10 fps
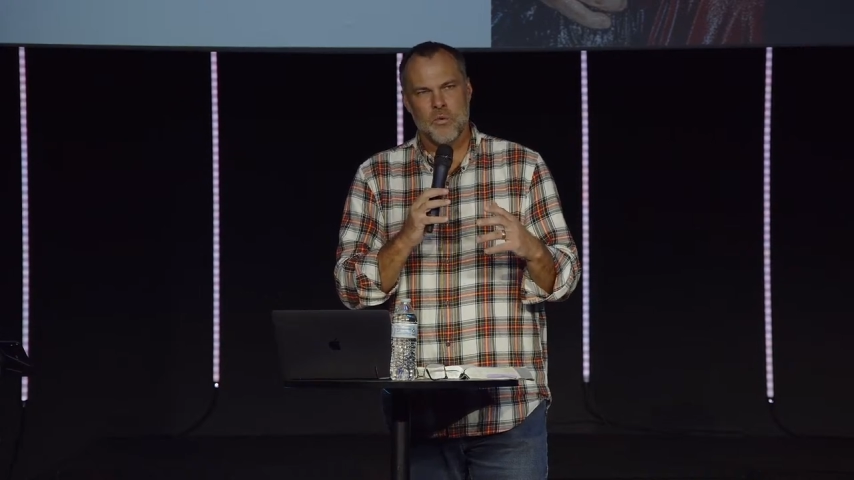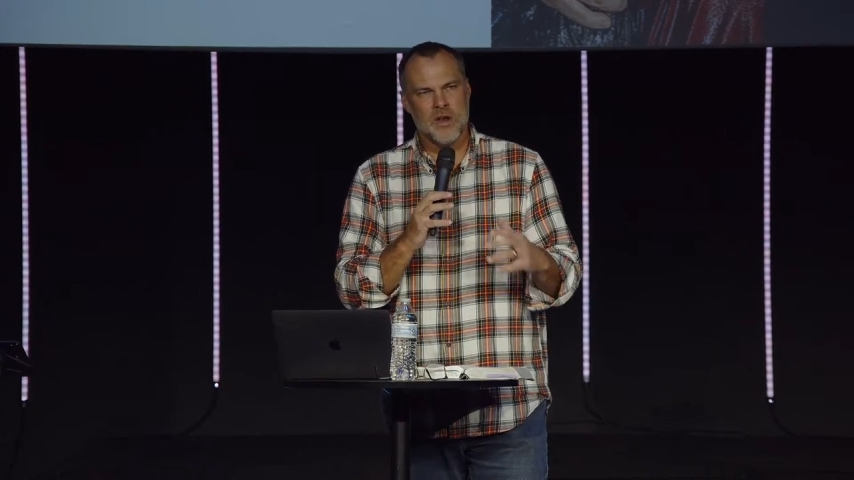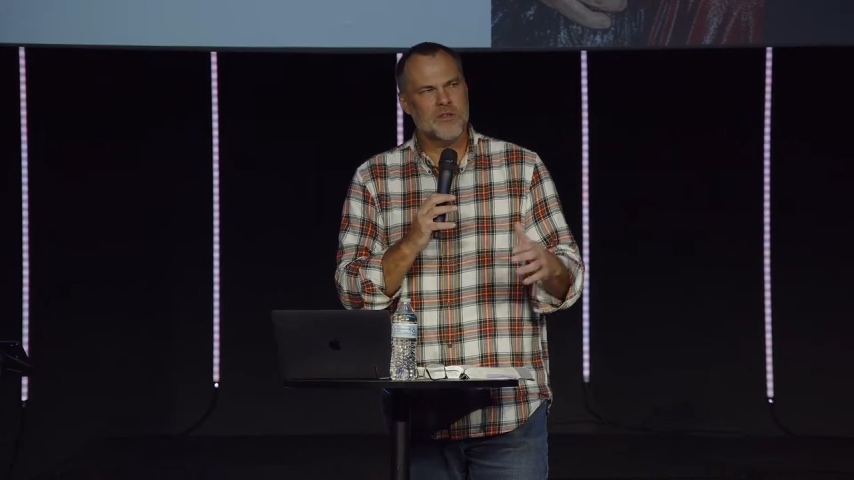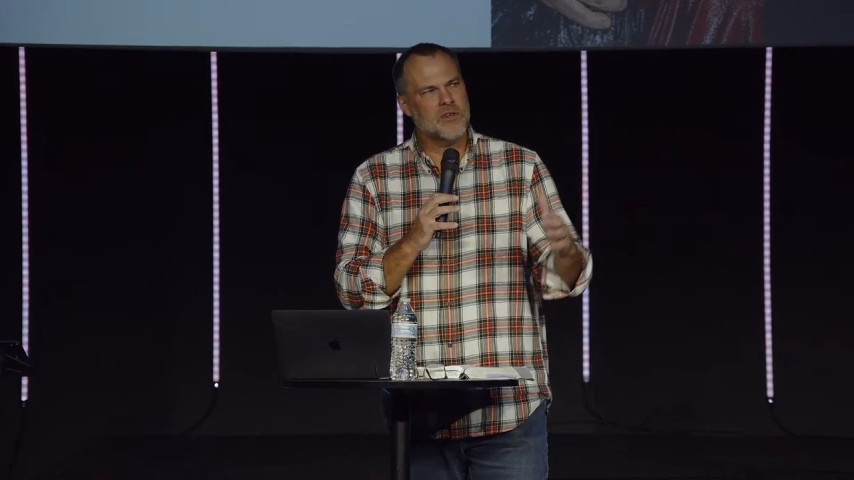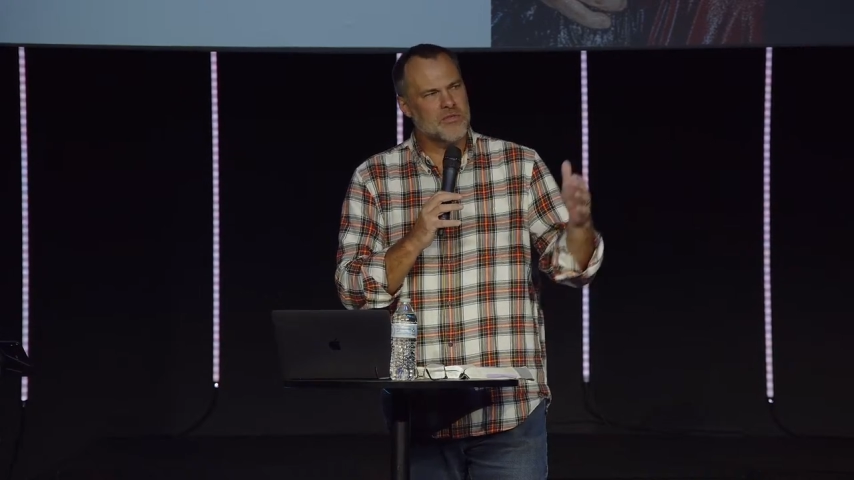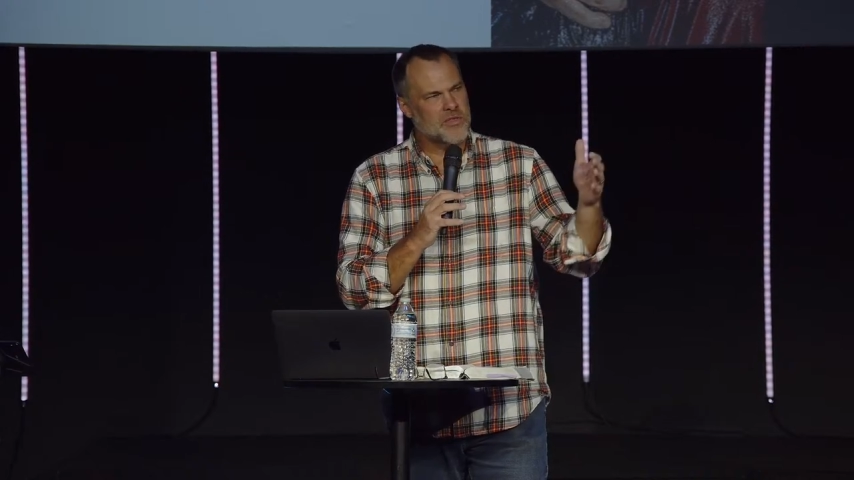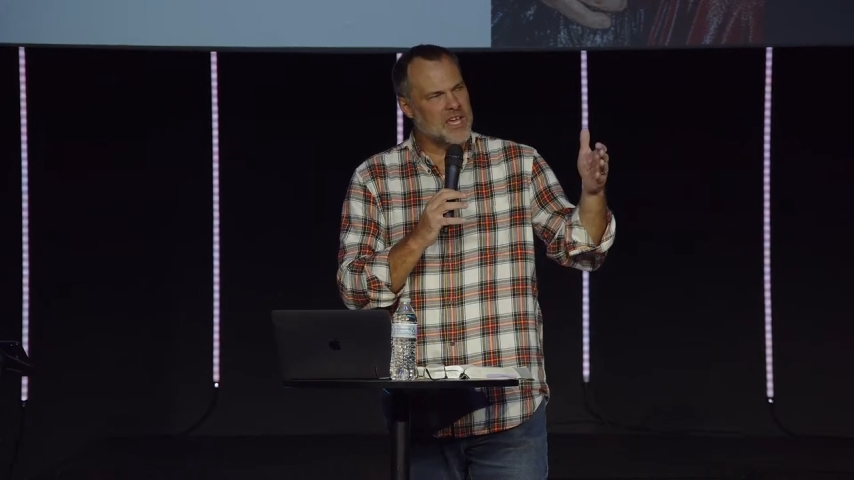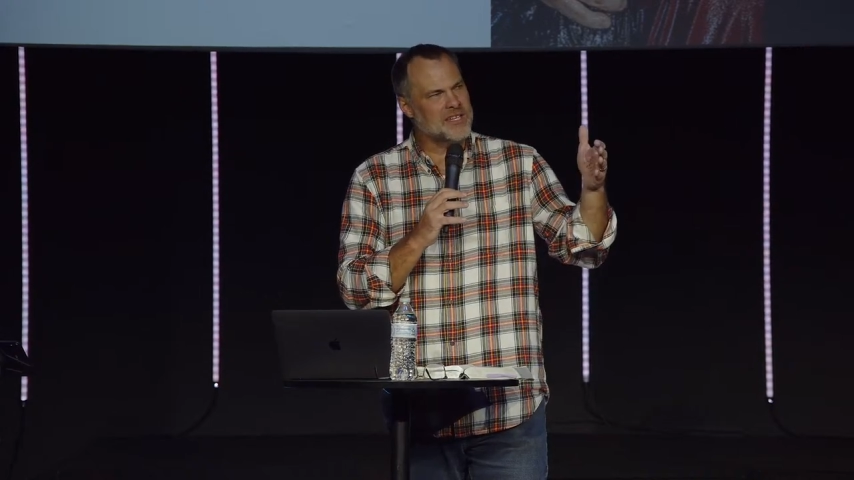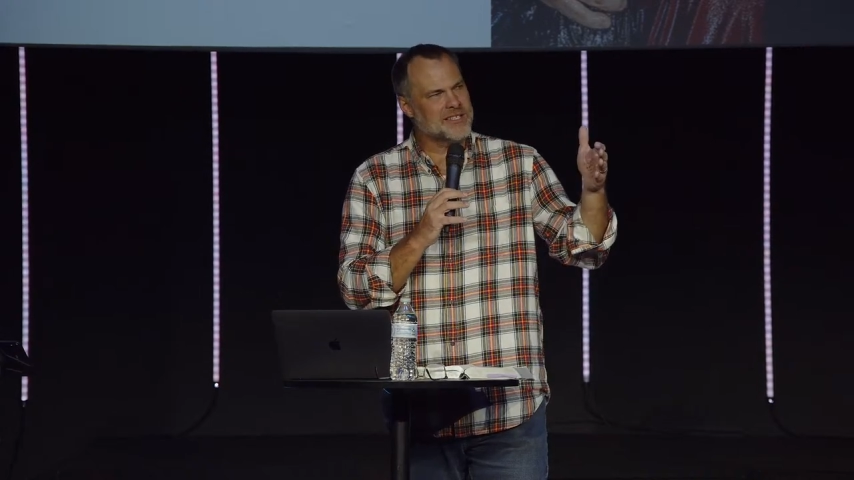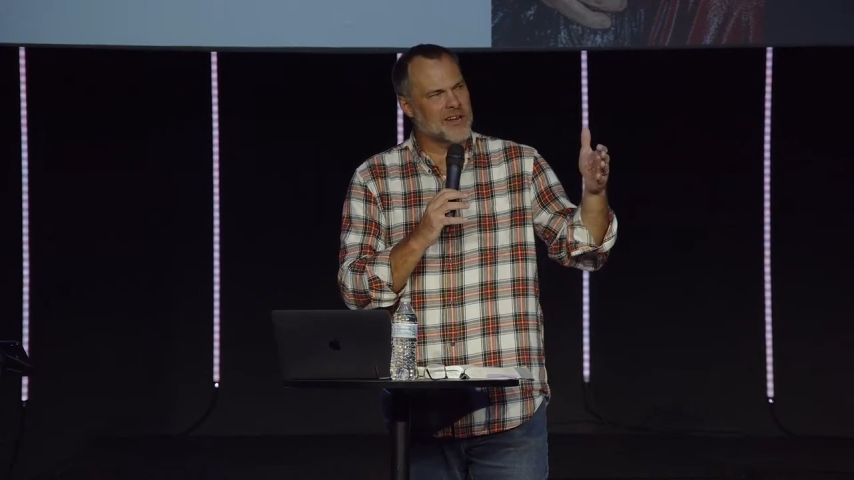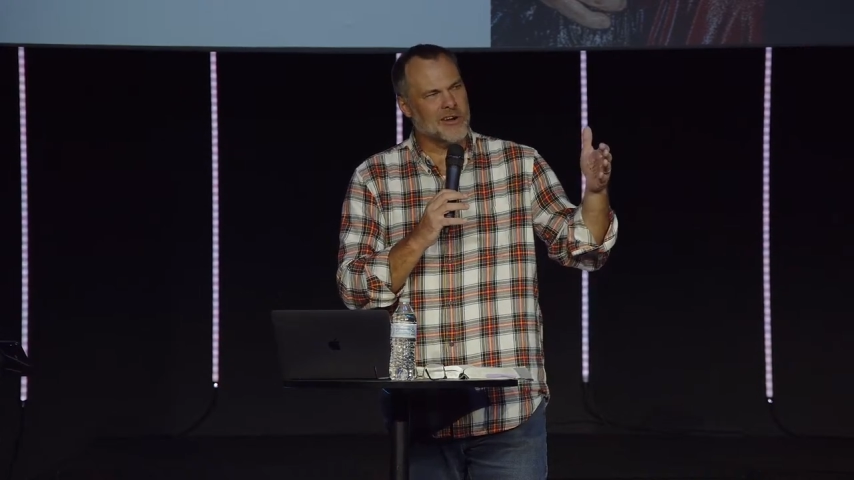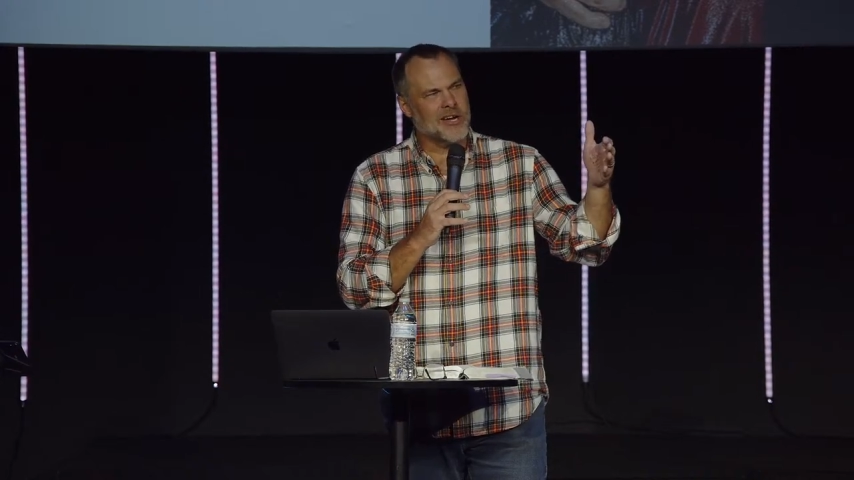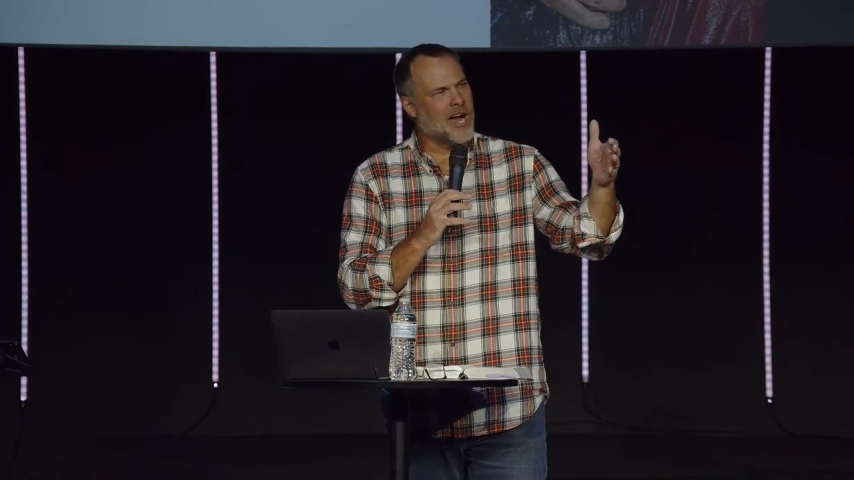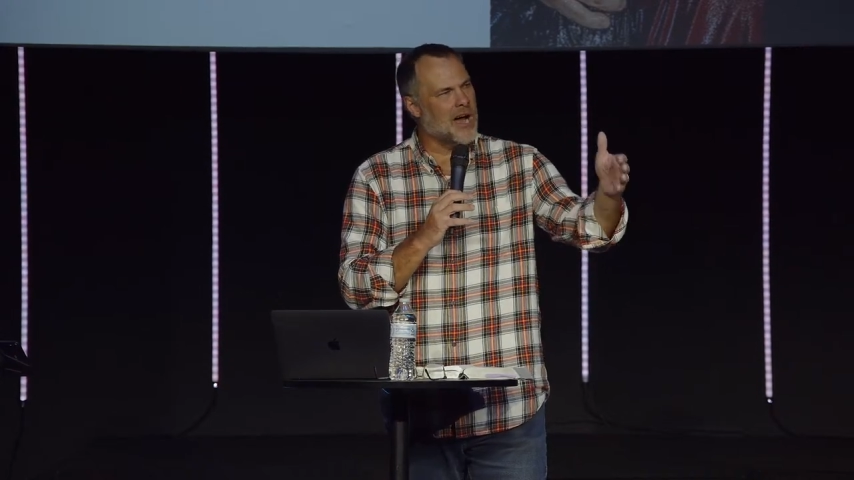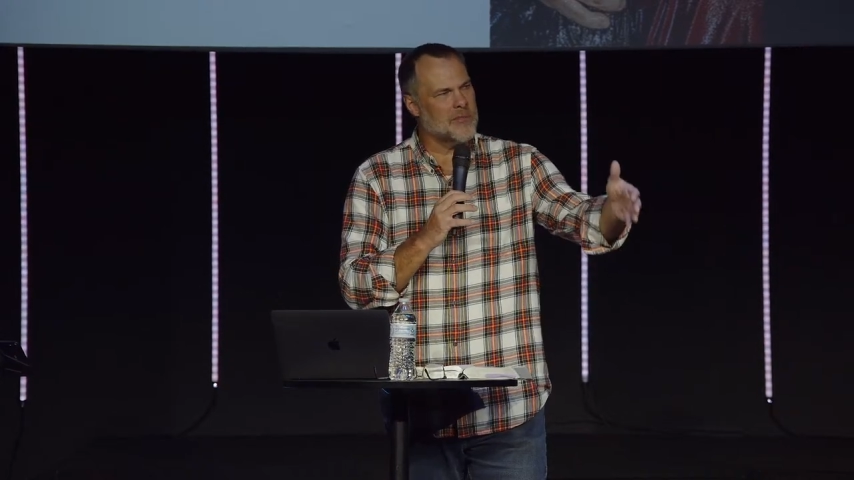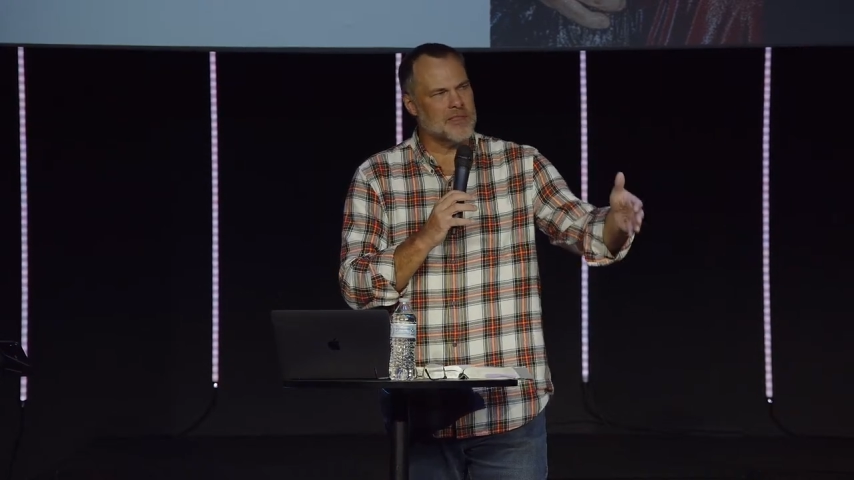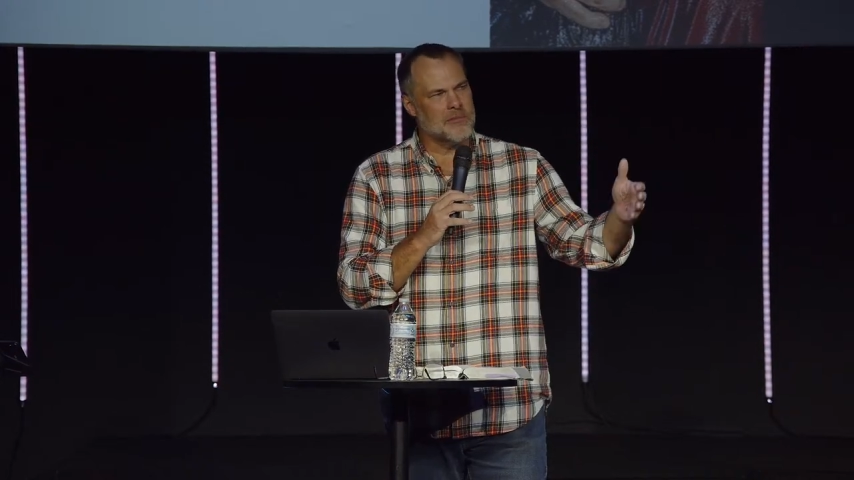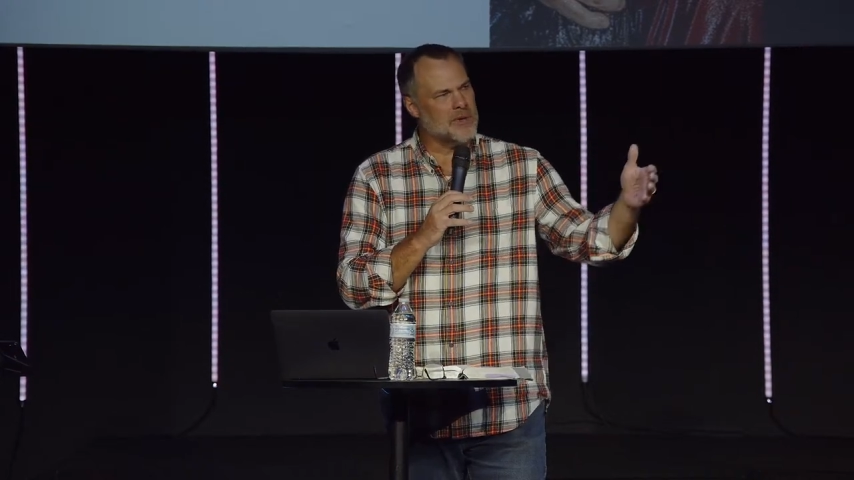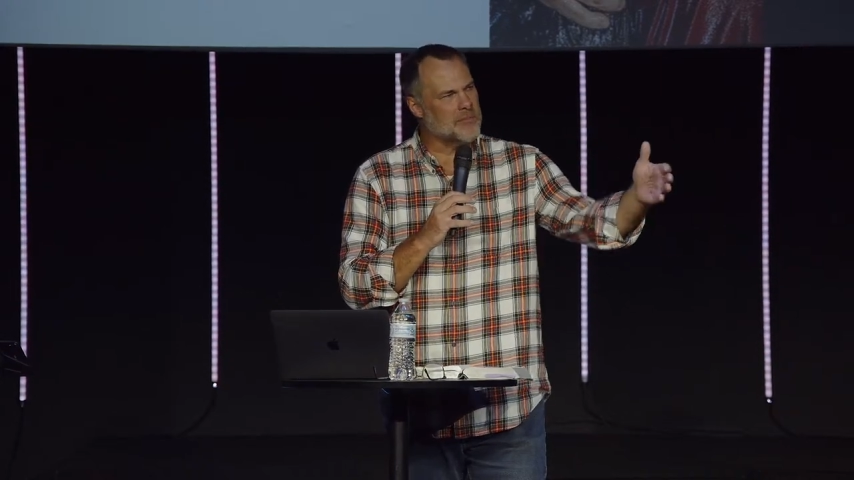What are the things that are common that